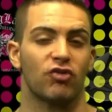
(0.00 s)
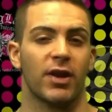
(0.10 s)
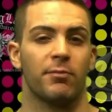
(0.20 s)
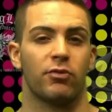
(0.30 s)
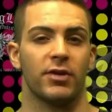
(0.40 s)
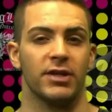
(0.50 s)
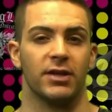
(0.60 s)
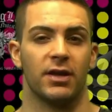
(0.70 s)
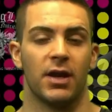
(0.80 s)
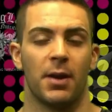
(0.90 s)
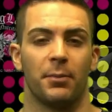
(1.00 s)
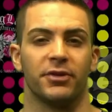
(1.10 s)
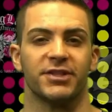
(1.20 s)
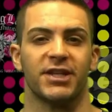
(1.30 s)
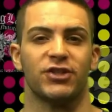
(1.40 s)
Grand Prix.
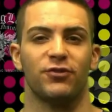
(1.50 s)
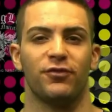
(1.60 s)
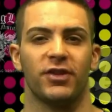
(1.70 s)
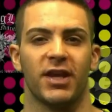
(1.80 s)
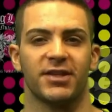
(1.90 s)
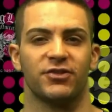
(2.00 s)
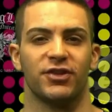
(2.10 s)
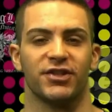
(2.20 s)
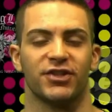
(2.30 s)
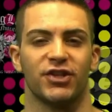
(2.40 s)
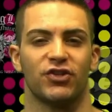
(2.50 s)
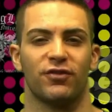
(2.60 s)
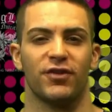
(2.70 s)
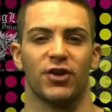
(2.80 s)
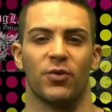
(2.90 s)
Plus, stay tuned for the answer to yesterday's
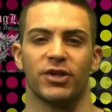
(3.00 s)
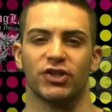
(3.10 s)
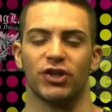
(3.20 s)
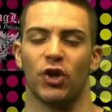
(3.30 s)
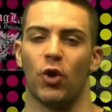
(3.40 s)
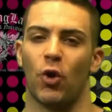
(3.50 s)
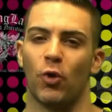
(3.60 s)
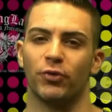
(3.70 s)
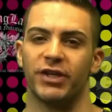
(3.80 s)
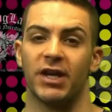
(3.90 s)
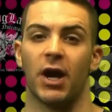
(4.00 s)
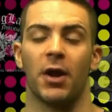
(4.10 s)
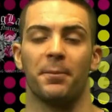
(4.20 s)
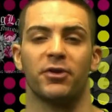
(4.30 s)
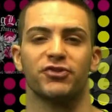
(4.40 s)
trivia question, only
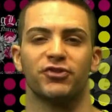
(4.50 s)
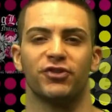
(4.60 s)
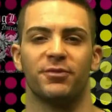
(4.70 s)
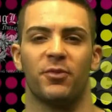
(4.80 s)
on Muscle in the